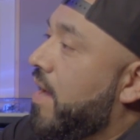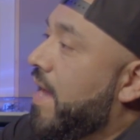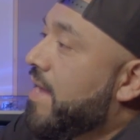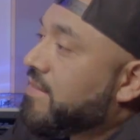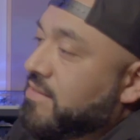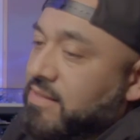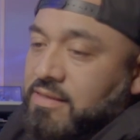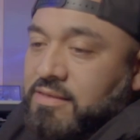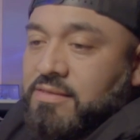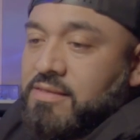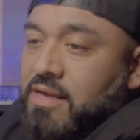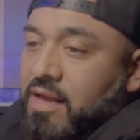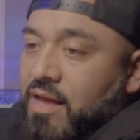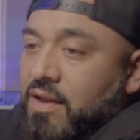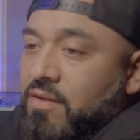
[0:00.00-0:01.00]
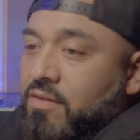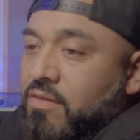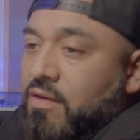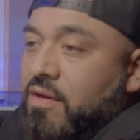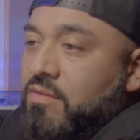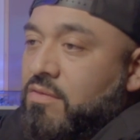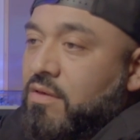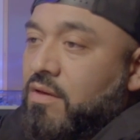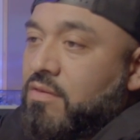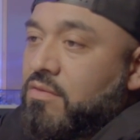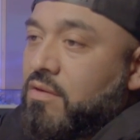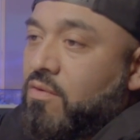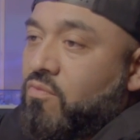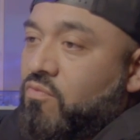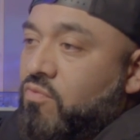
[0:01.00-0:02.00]
essence and
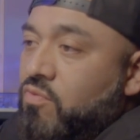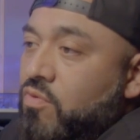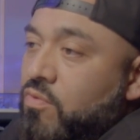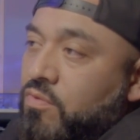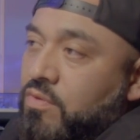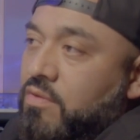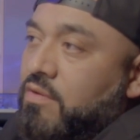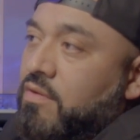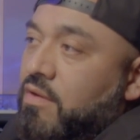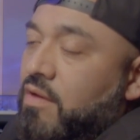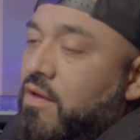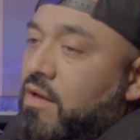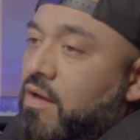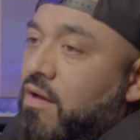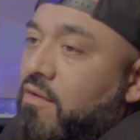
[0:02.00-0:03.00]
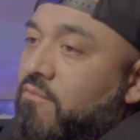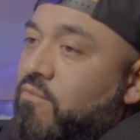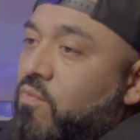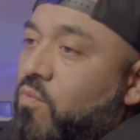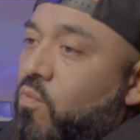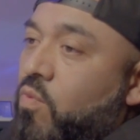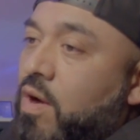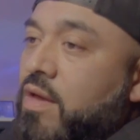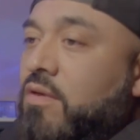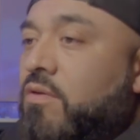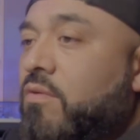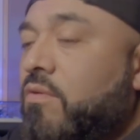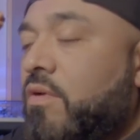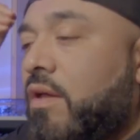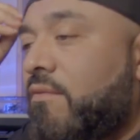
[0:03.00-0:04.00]
the root of what
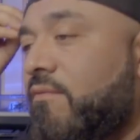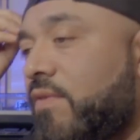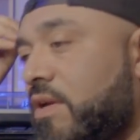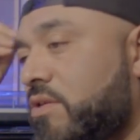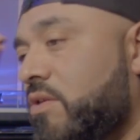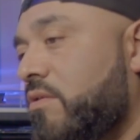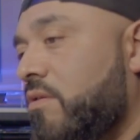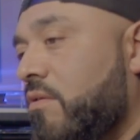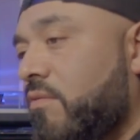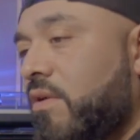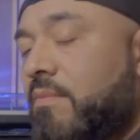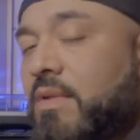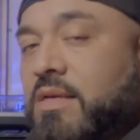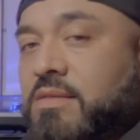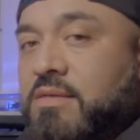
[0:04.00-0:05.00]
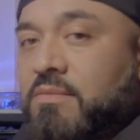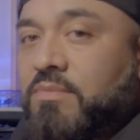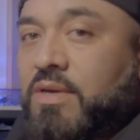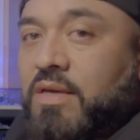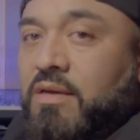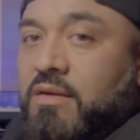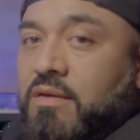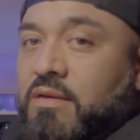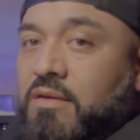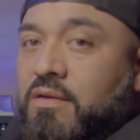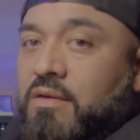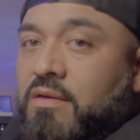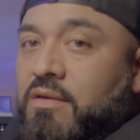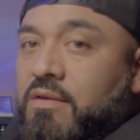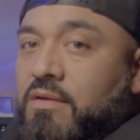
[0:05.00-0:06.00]
you envision your remix to be.
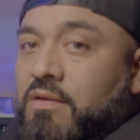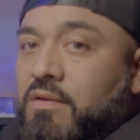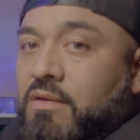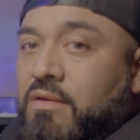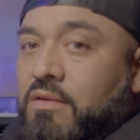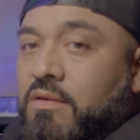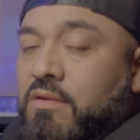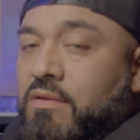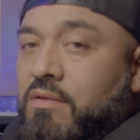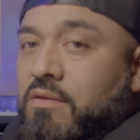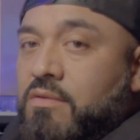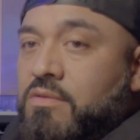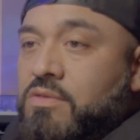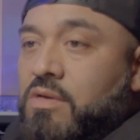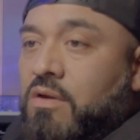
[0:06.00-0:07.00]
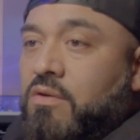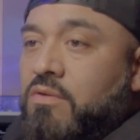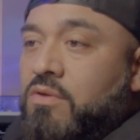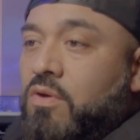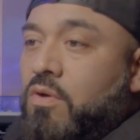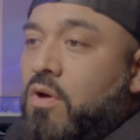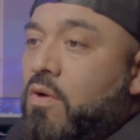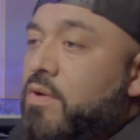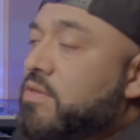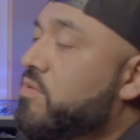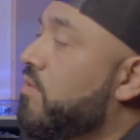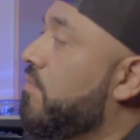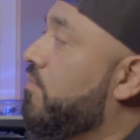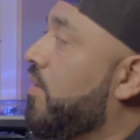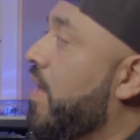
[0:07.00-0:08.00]
So you go
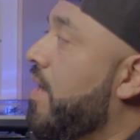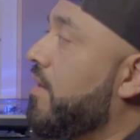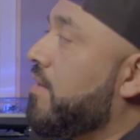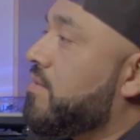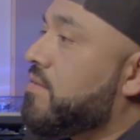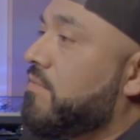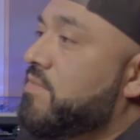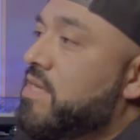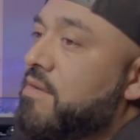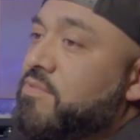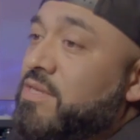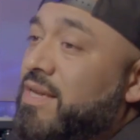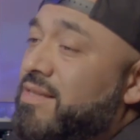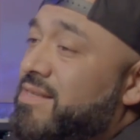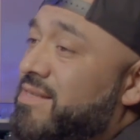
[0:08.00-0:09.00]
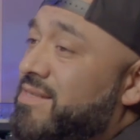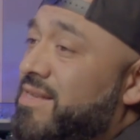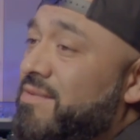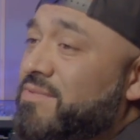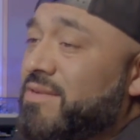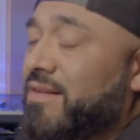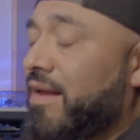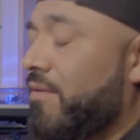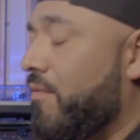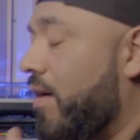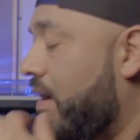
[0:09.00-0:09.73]
into it blindly. Sometimes you get the stems, you're like,